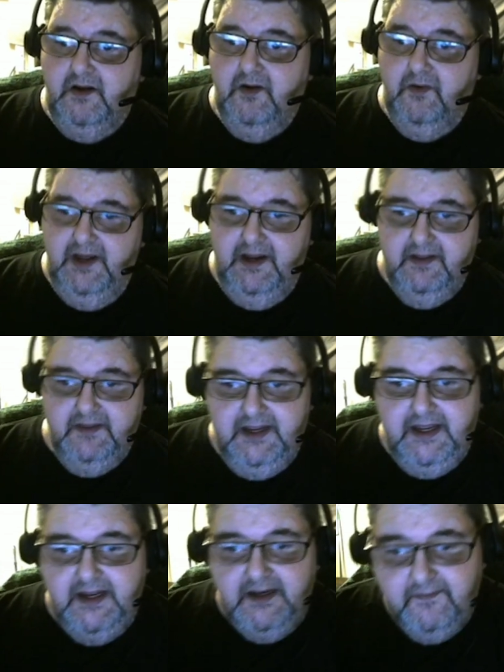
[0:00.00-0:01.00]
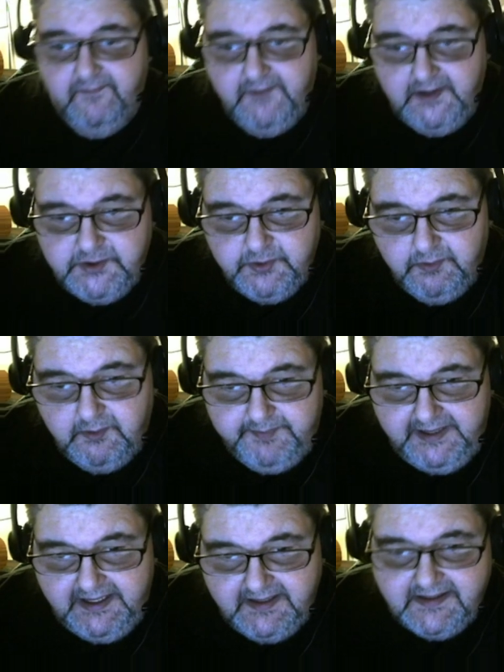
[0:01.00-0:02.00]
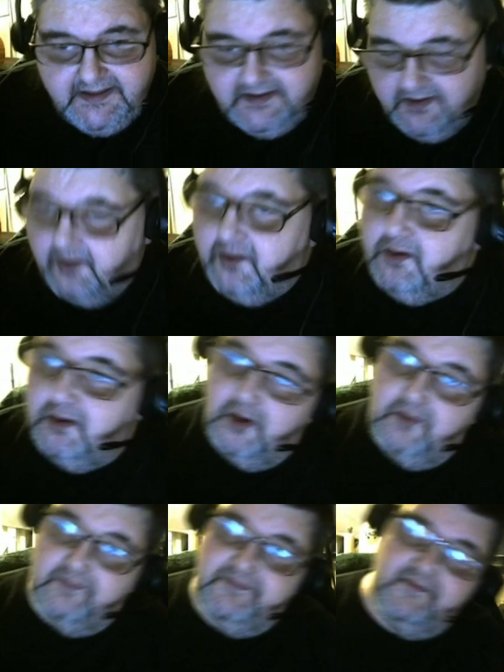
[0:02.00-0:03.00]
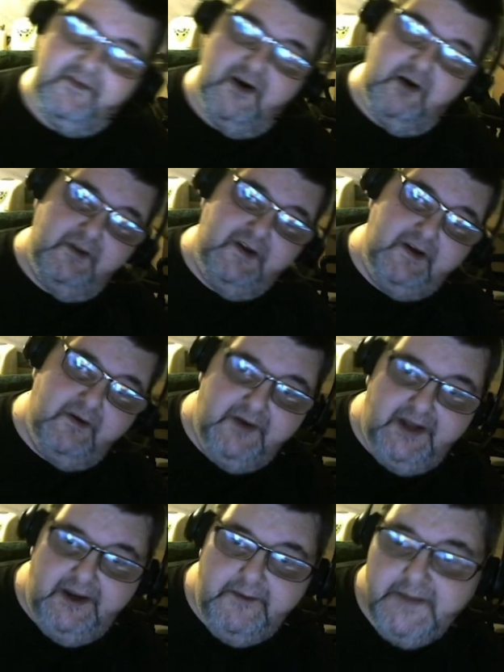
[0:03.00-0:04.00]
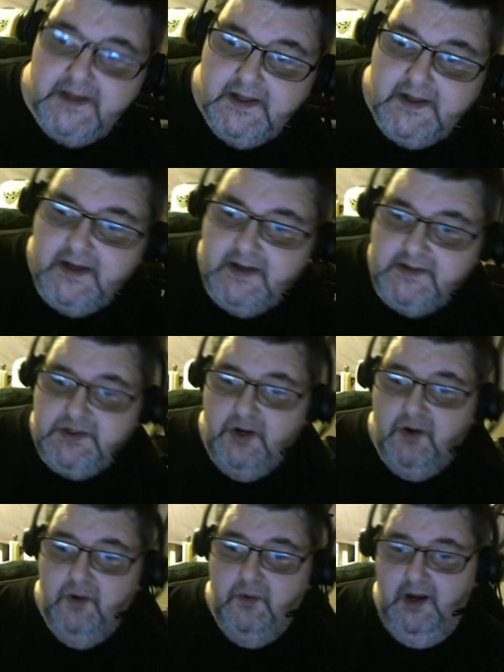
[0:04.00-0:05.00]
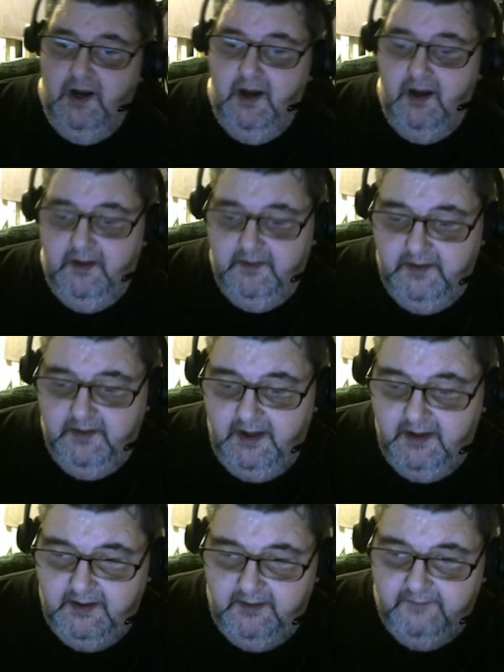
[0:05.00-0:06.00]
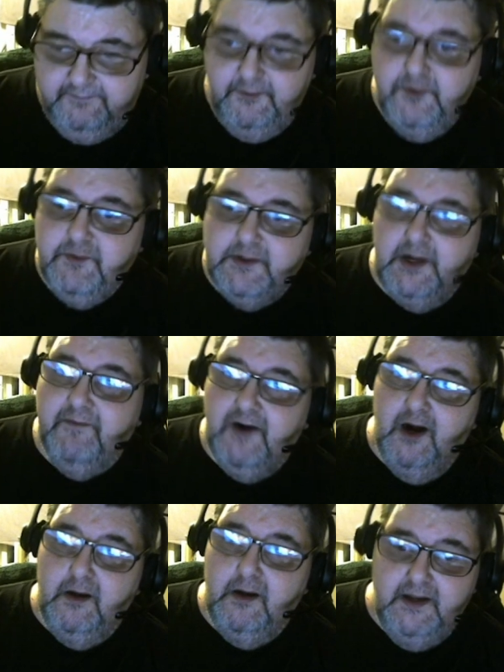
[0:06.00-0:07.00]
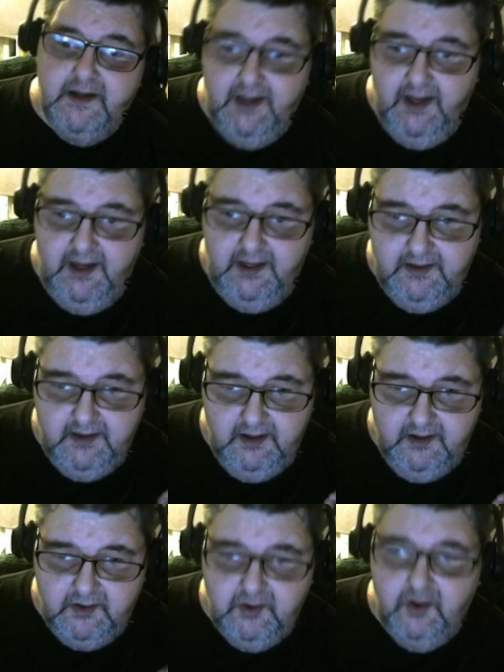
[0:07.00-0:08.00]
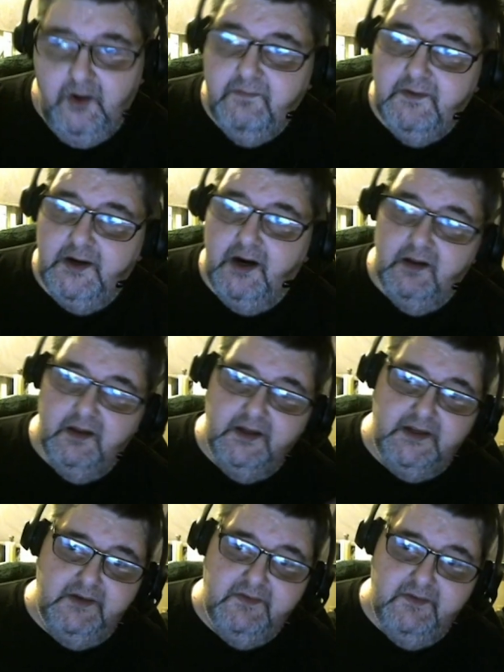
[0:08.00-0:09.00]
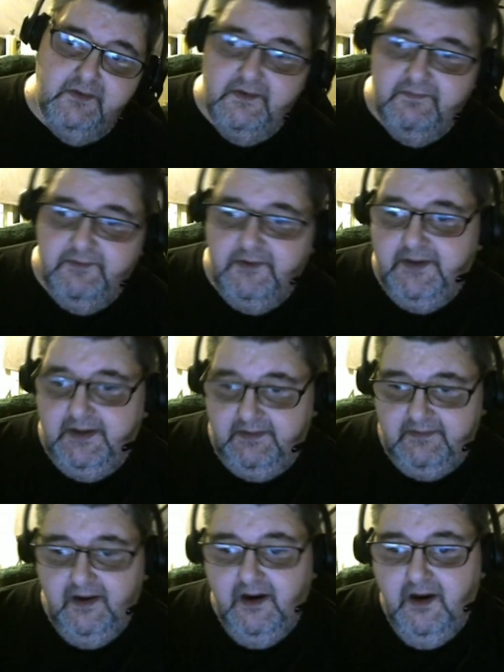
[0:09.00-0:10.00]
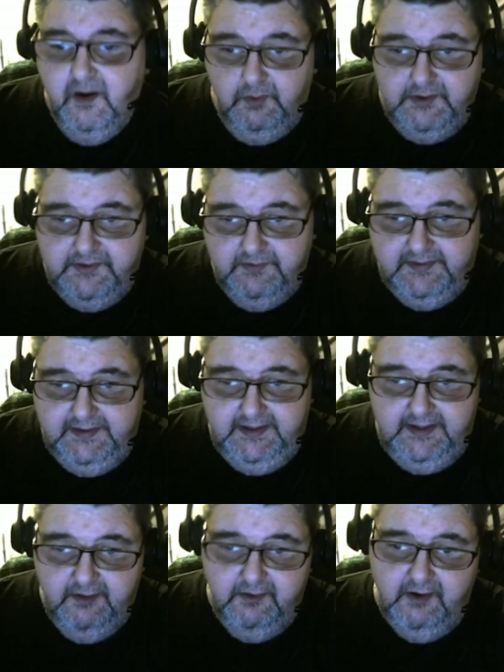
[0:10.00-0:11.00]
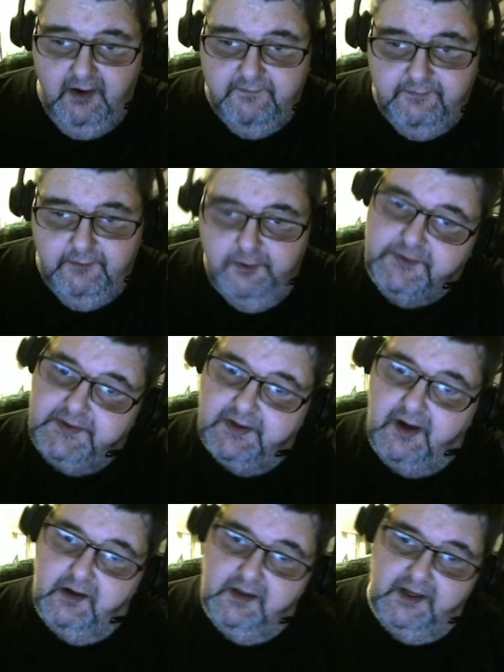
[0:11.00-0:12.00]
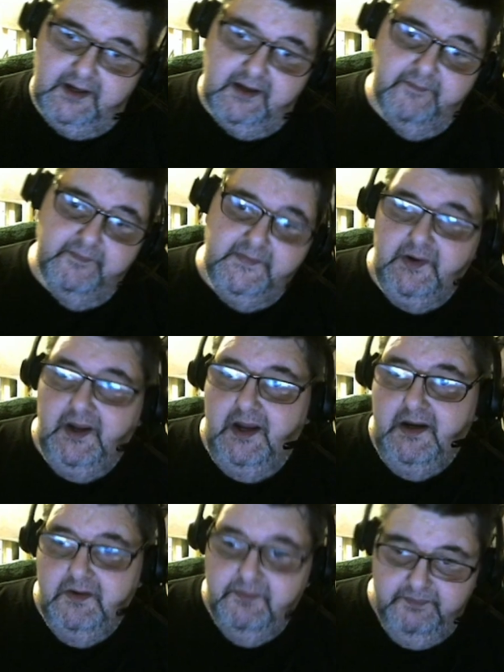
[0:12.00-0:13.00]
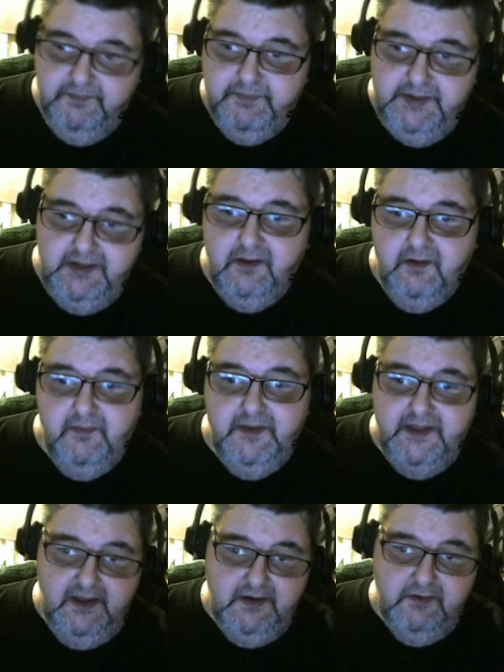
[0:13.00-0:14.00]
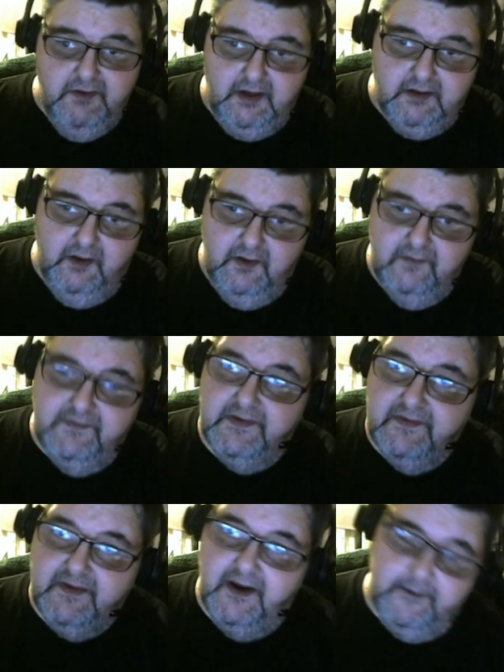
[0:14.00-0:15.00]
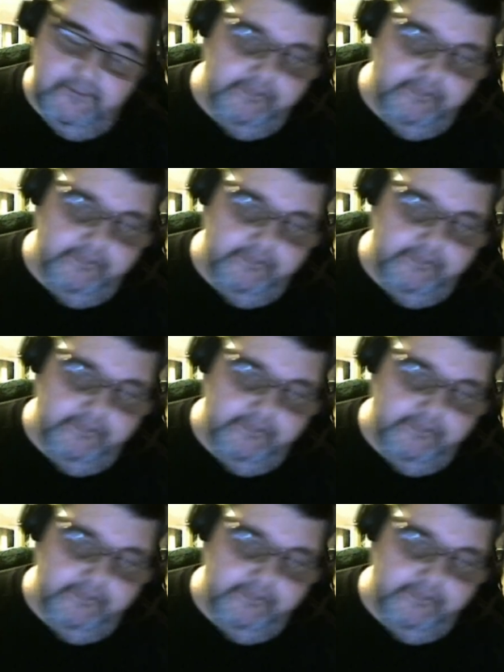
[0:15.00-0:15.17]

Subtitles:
Okay, the individual pieces are cloves of garlic. Okay, so a fruit of garlic and a clove of garlic is 2 different things. What you see here are fruits of garlic. Okay, you peel them, and then you got cloves inside.